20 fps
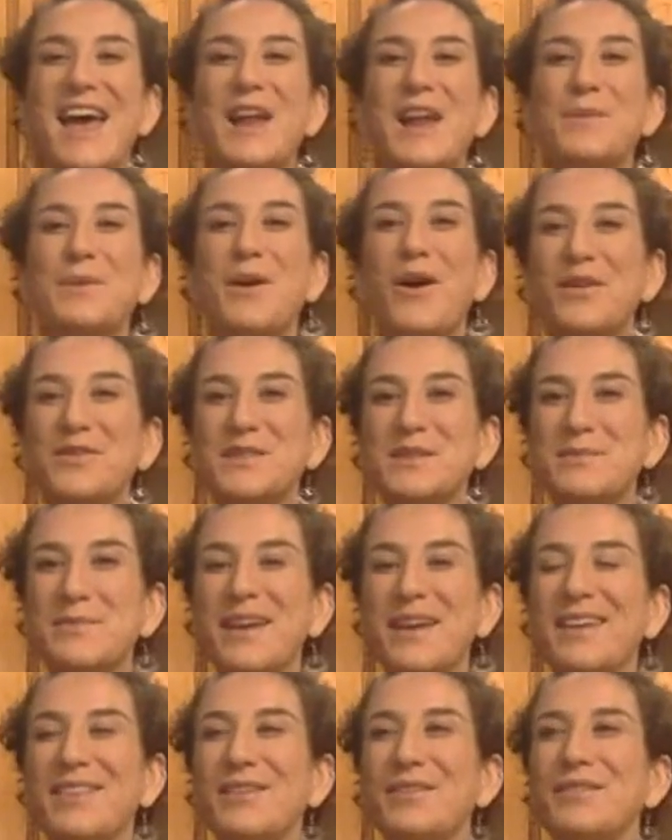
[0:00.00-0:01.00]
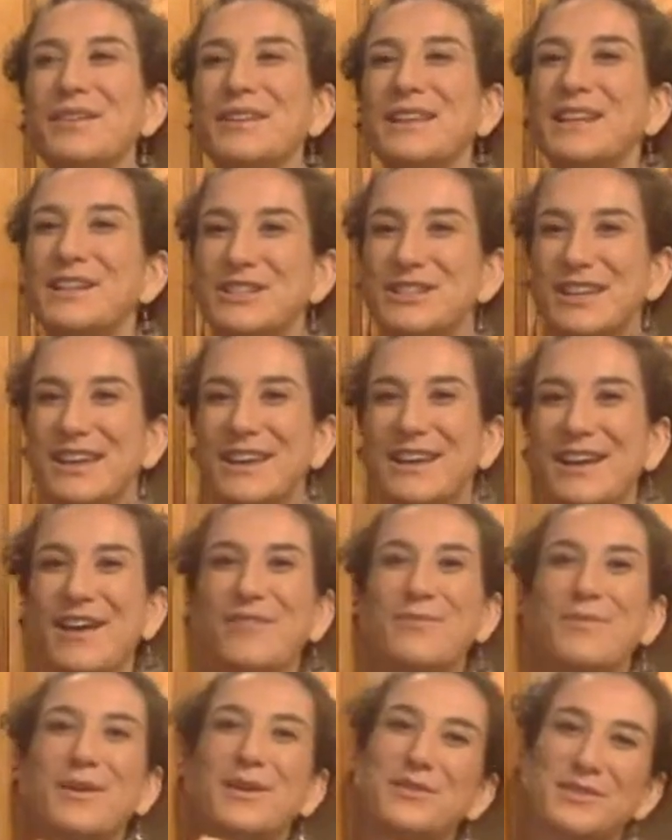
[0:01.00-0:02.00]
And we often make the relation
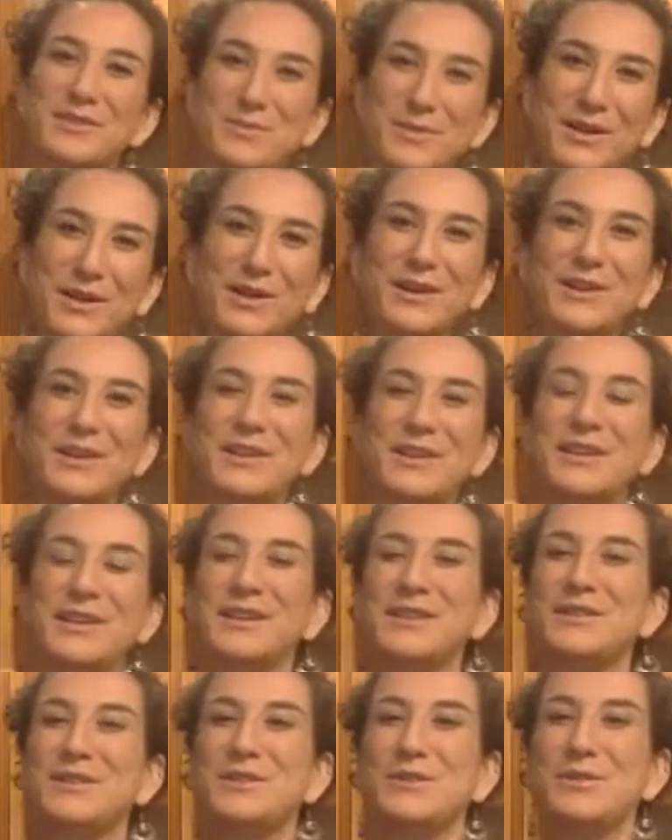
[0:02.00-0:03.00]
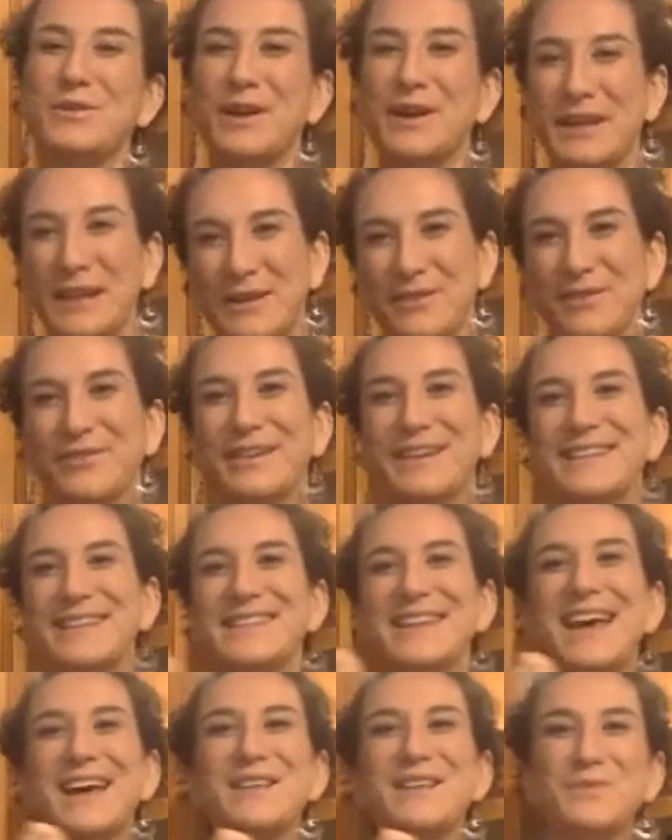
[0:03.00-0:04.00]
of mother's milk is to an
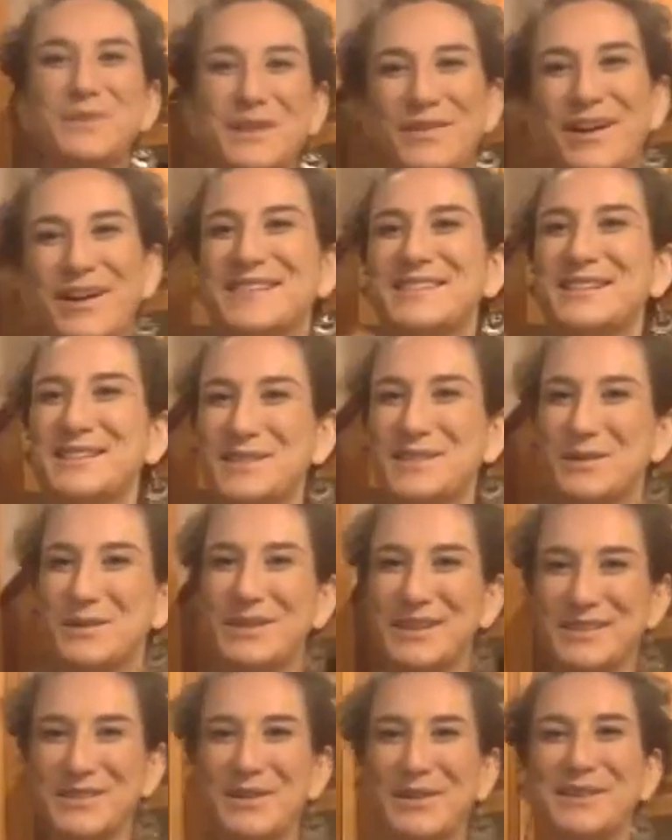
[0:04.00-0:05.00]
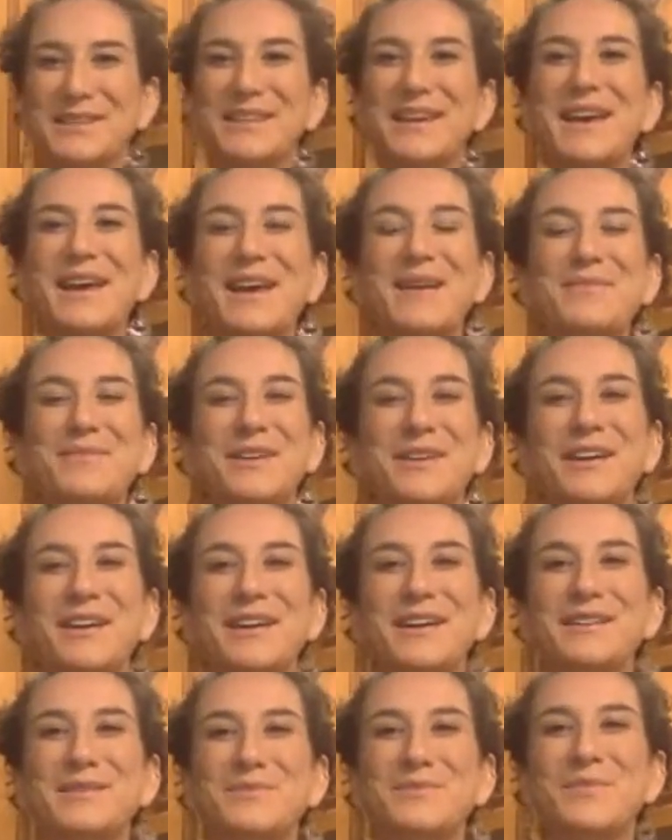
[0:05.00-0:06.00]
infant as wheatgrass is to an adult,
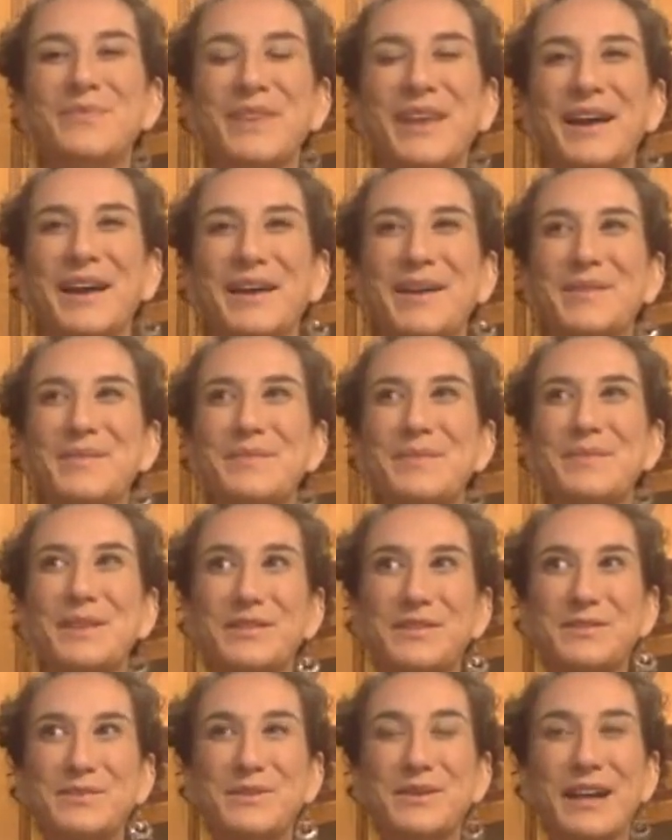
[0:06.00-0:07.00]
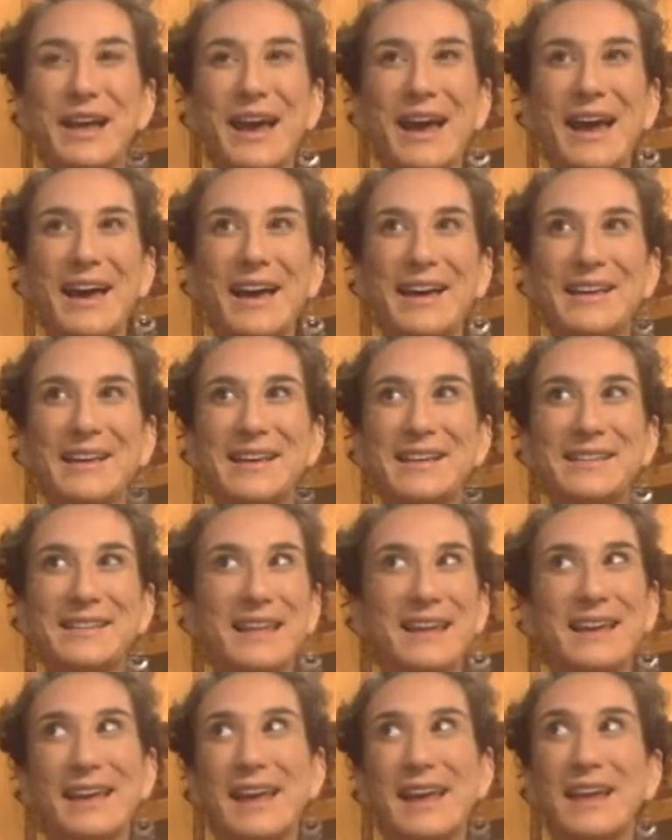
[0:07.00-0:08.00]
because Uh, mother's milk had, is
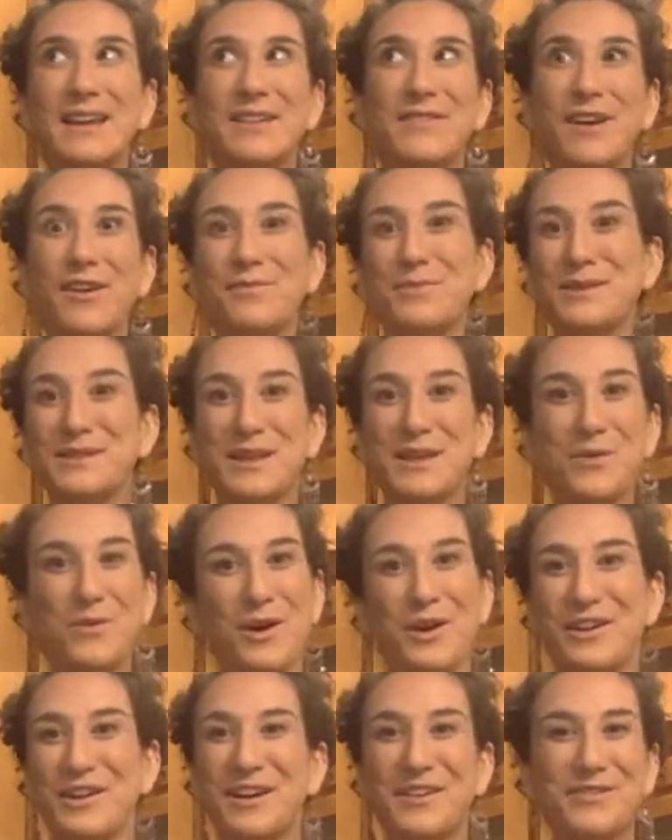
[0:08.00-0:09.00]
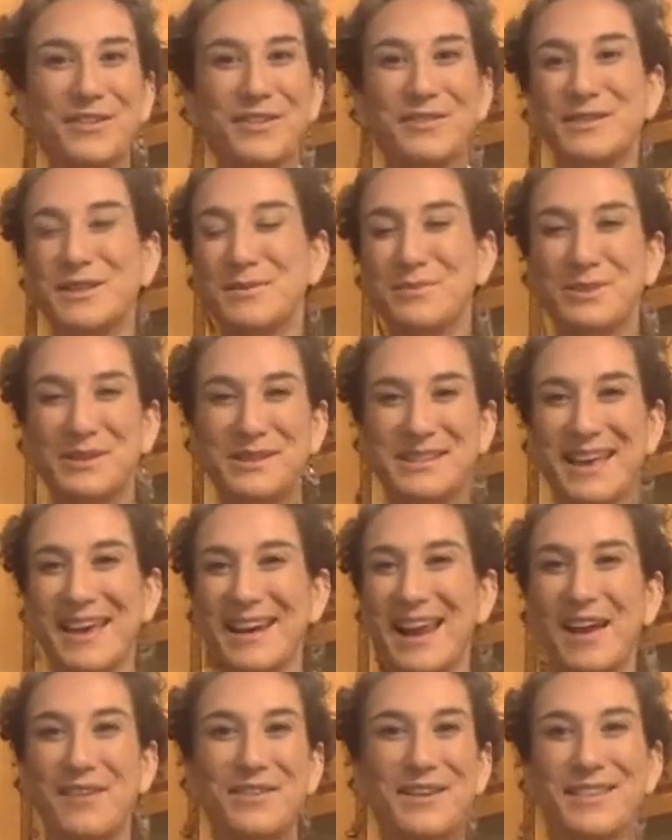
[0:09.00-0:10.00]
like eighty-five percent water and fifteen
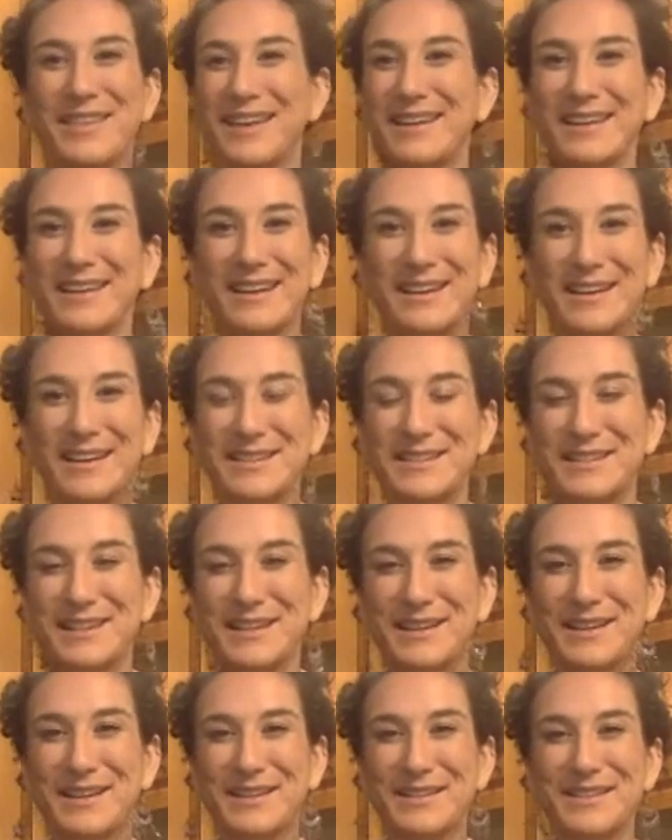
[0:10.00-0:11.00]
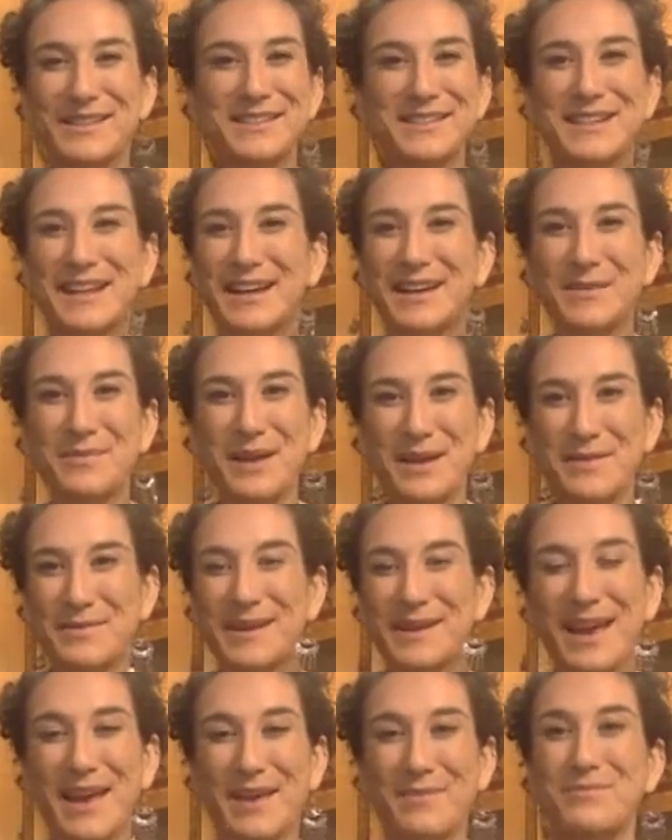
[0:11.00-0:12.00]
percent everything needed to sustain a
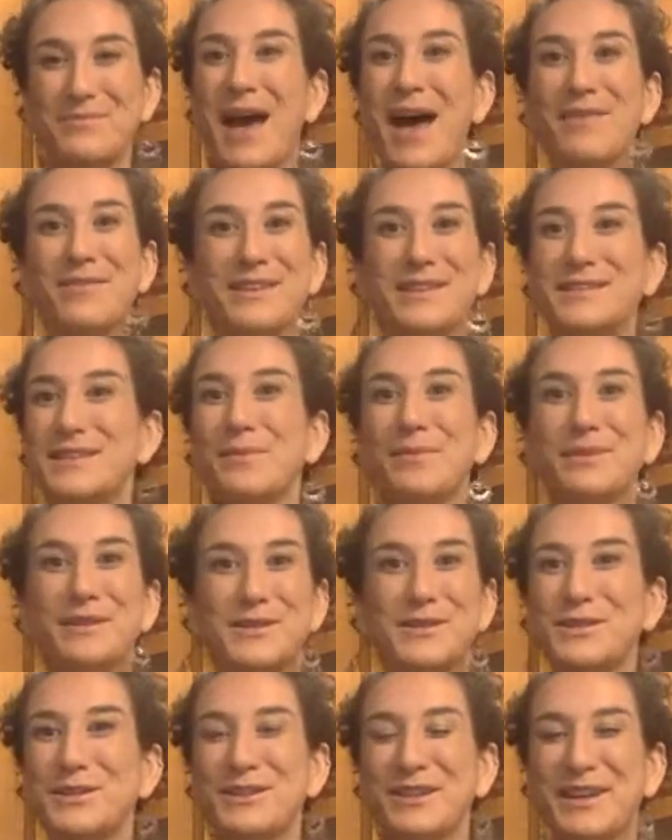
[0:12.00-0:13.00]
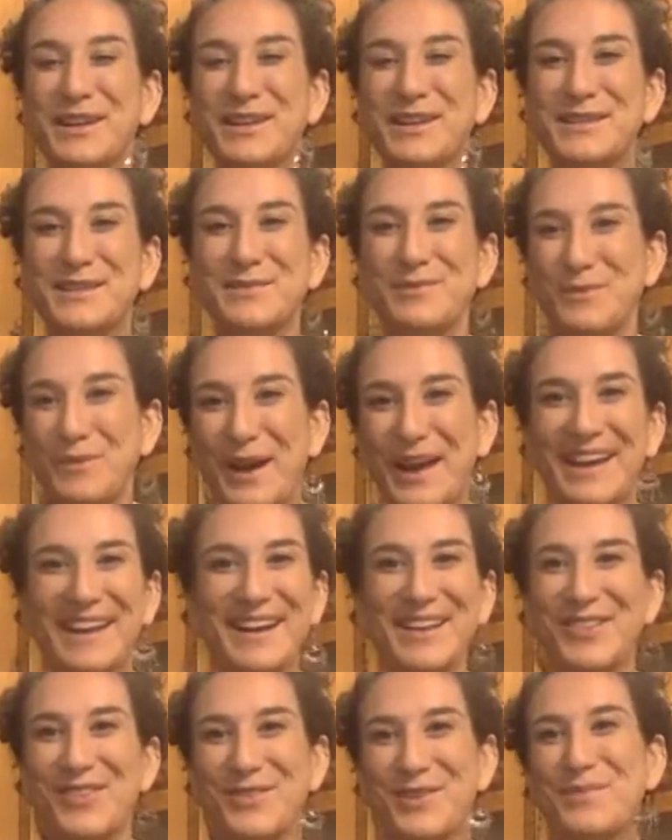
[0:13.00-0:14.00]
baby and have it double its, its
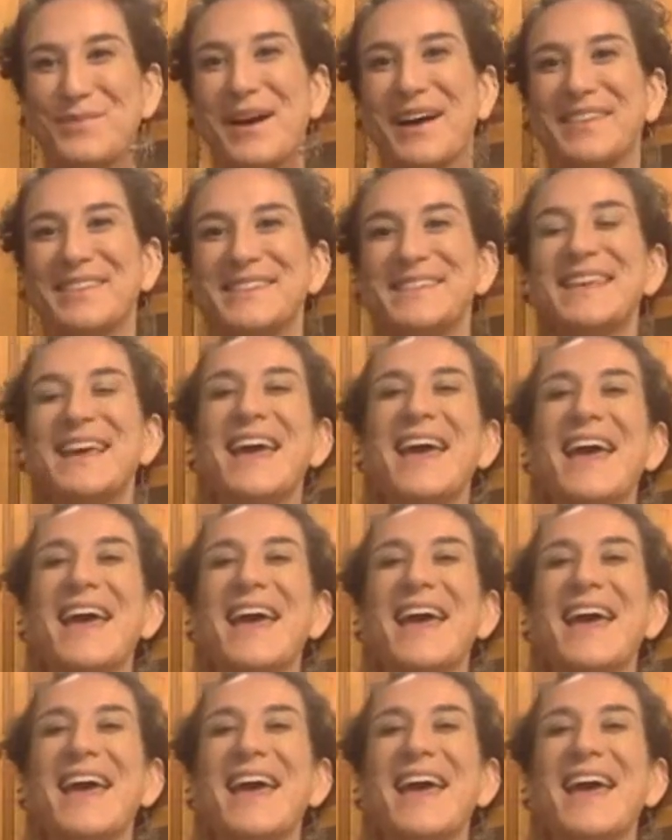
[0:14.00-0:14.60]
weight in three months.